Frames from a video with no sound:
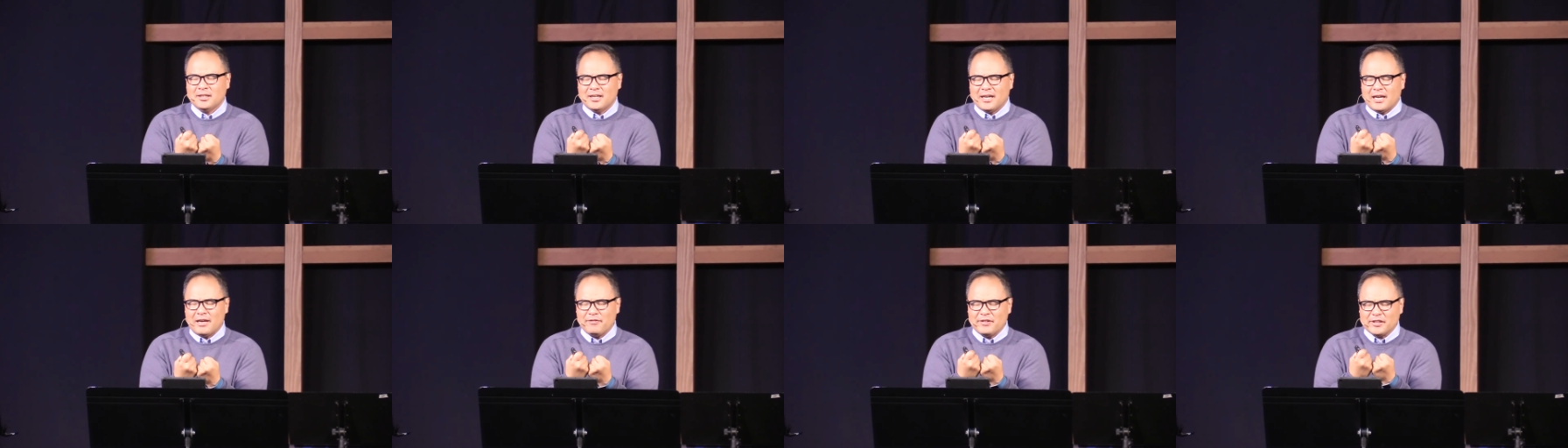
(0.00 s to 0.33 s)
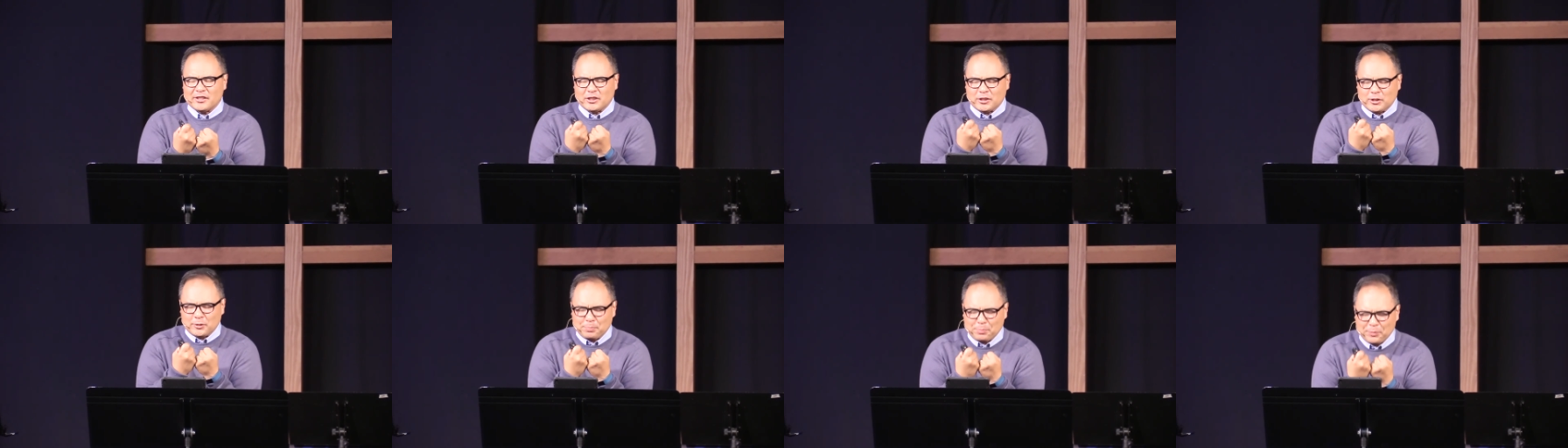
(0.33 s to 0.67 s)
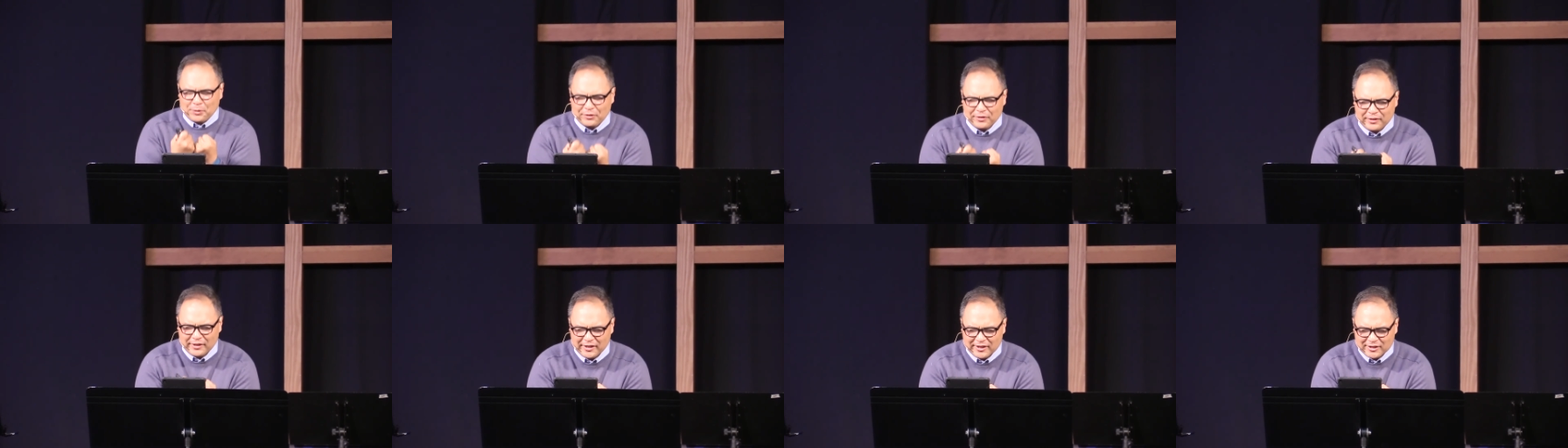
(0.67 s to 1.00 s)
I've
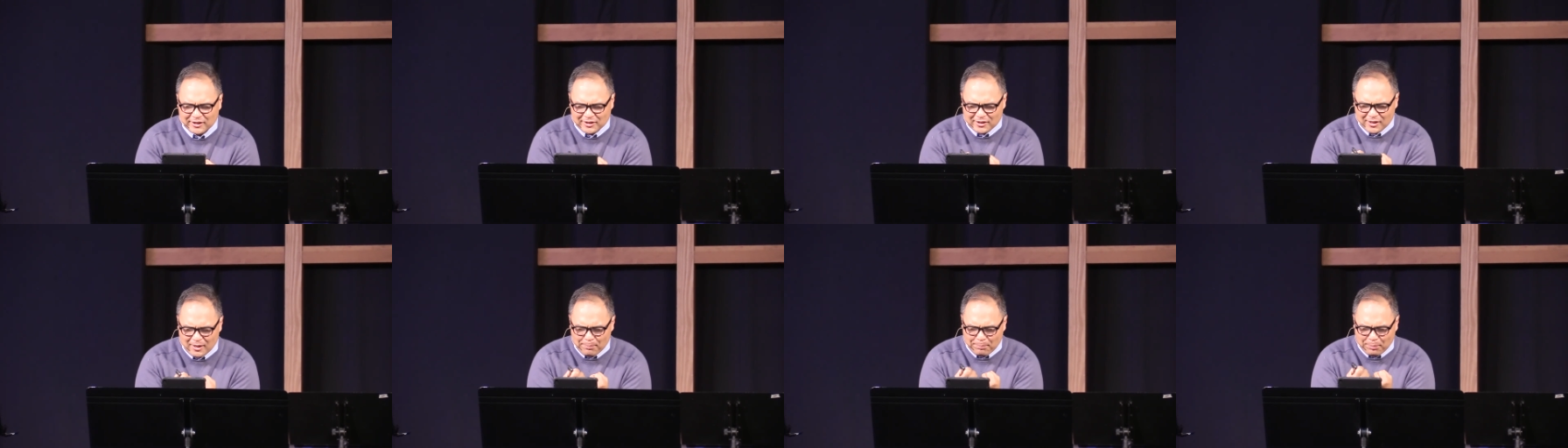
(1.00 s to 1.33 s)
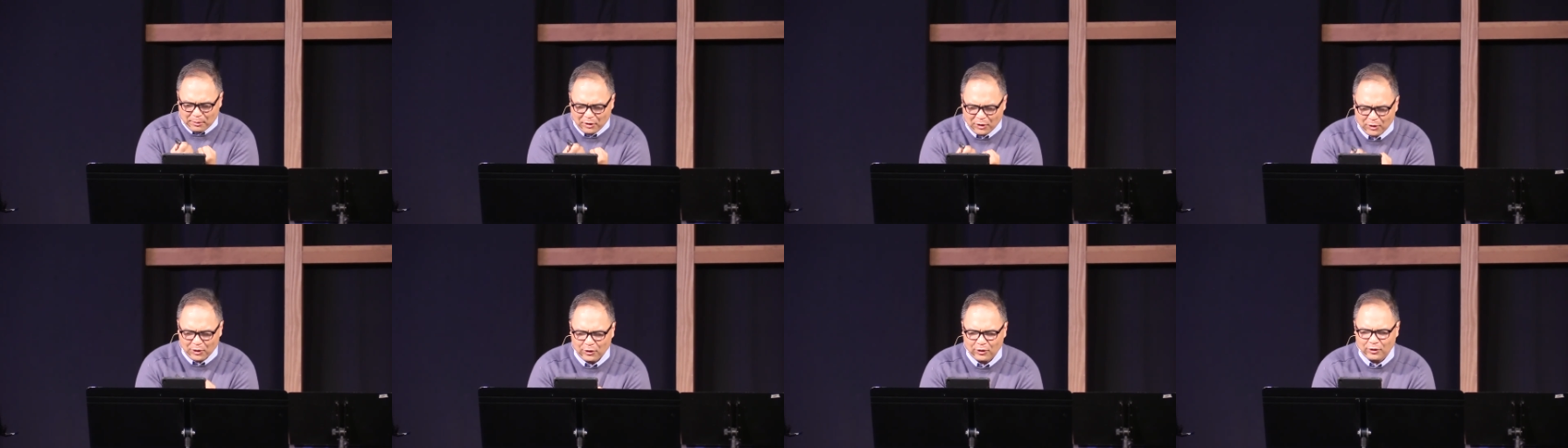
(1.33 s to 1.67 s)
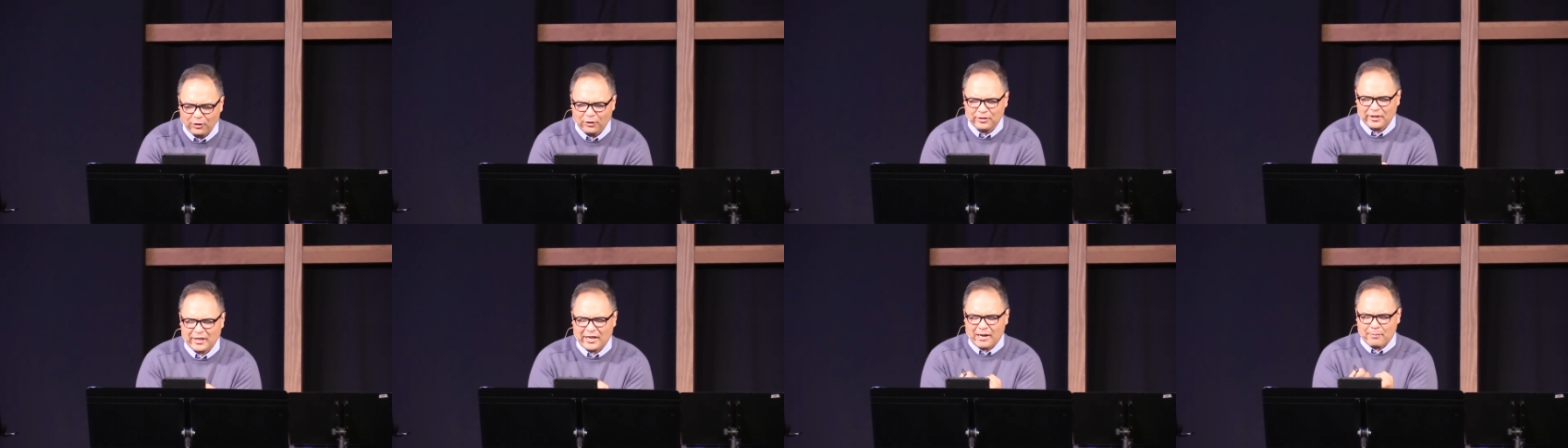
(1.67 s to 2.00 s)
experienced the
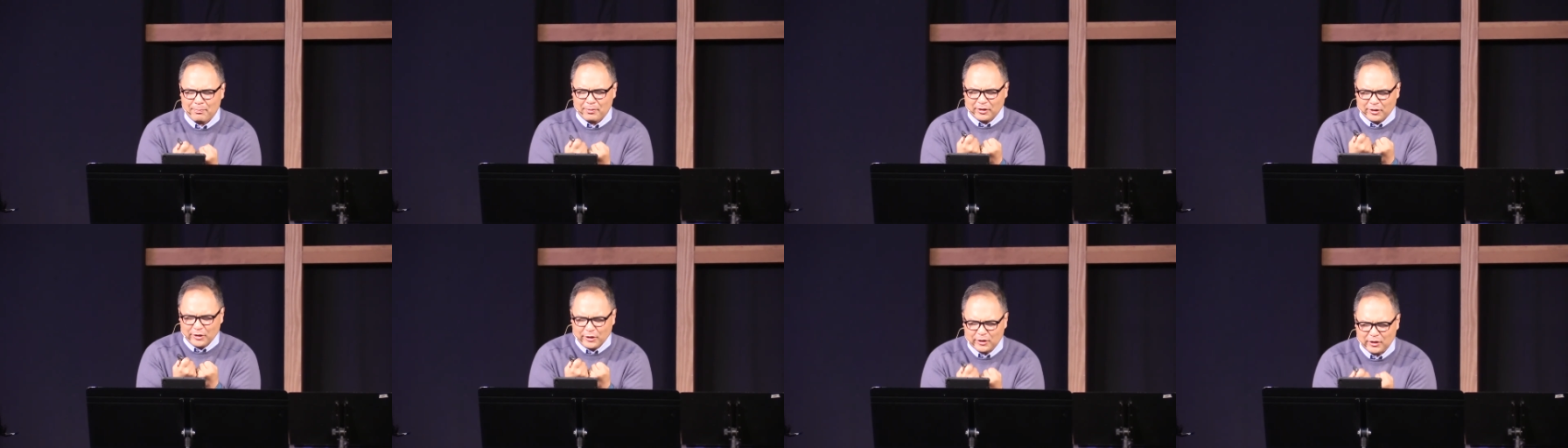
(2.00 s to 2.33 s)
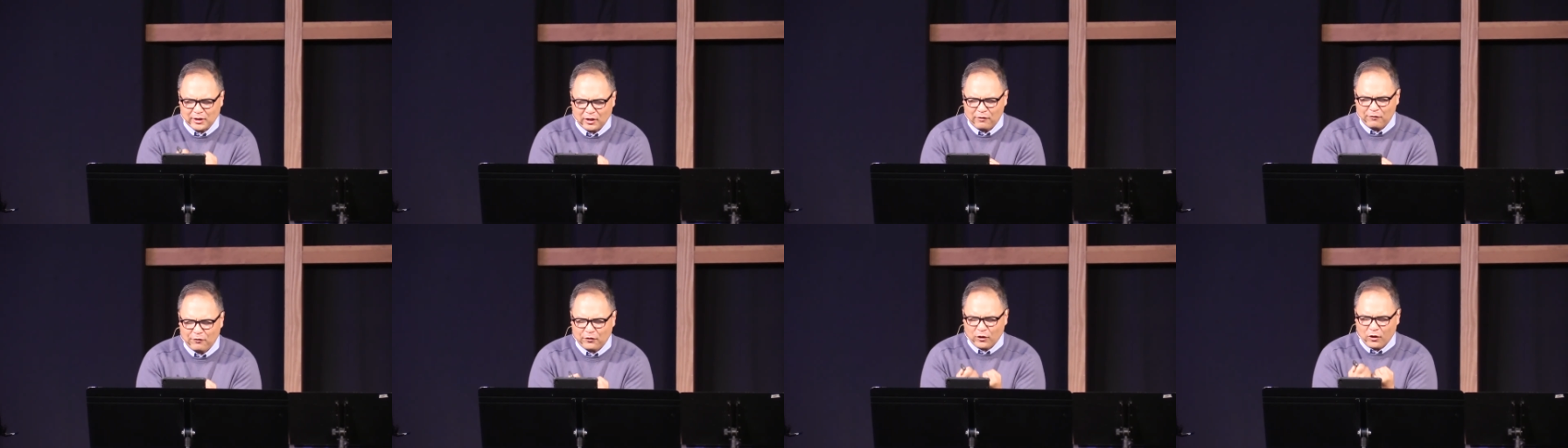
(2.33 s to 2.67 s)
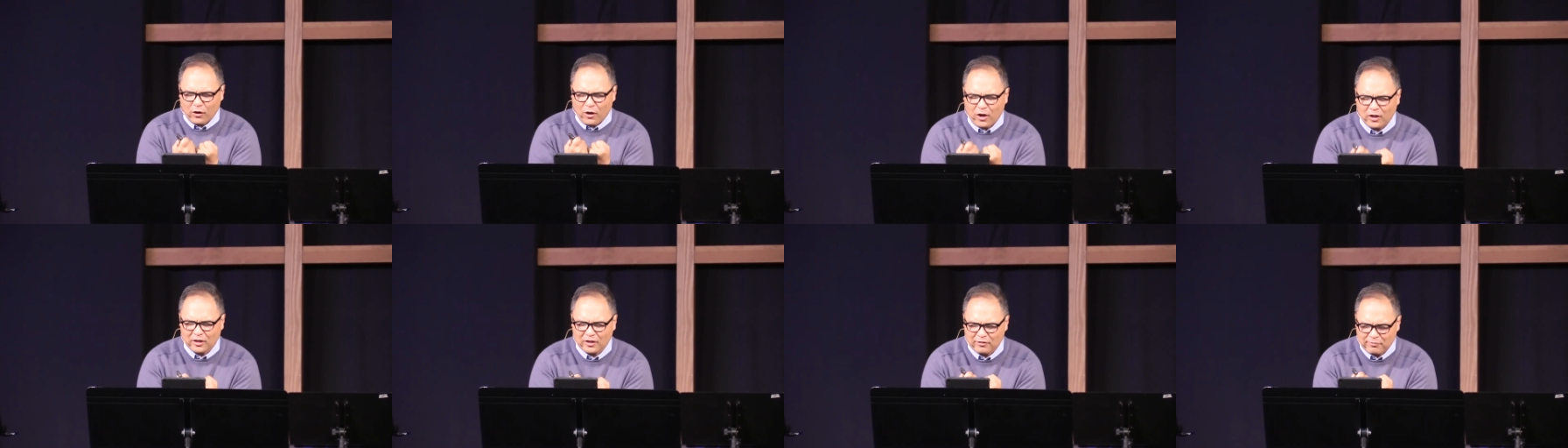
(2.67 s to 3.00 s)
pearl that I've been looking for
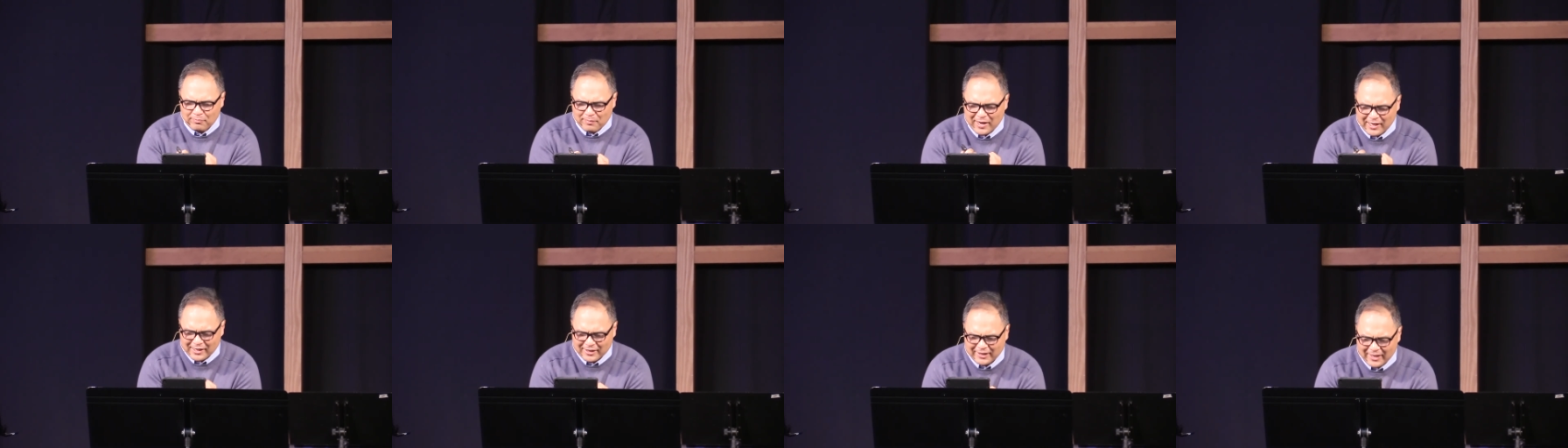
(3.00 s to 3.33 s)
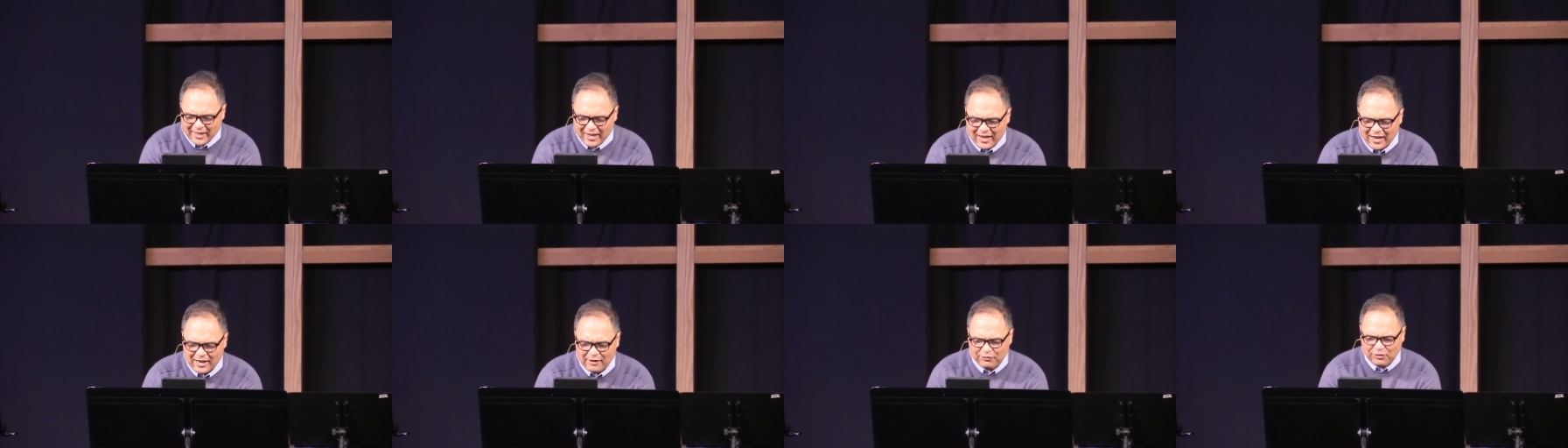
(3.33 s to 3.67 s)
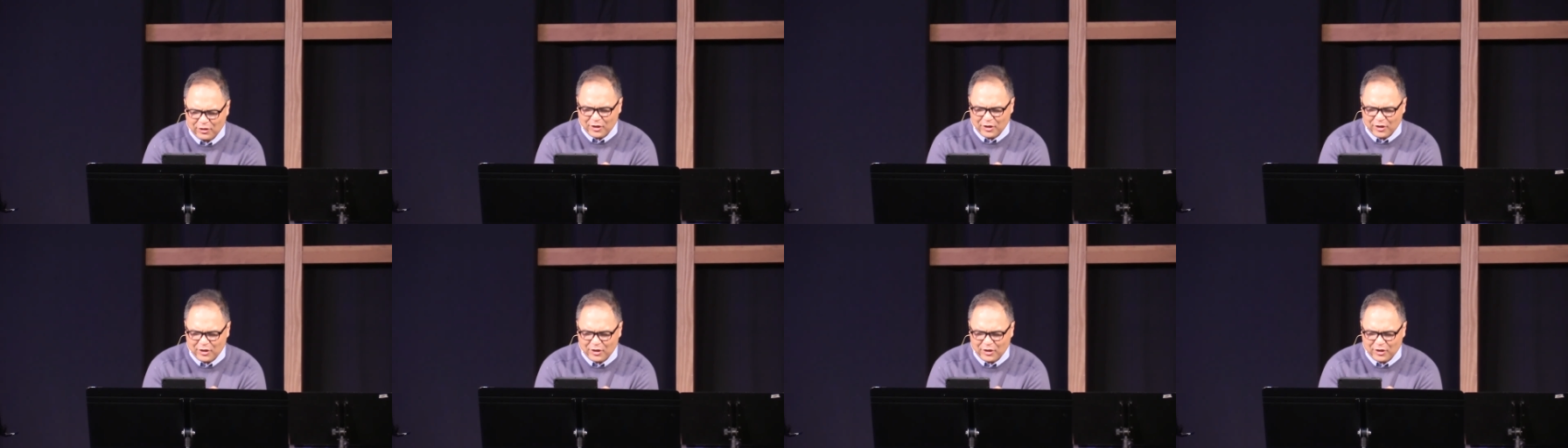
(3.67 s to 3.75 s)
all of my life.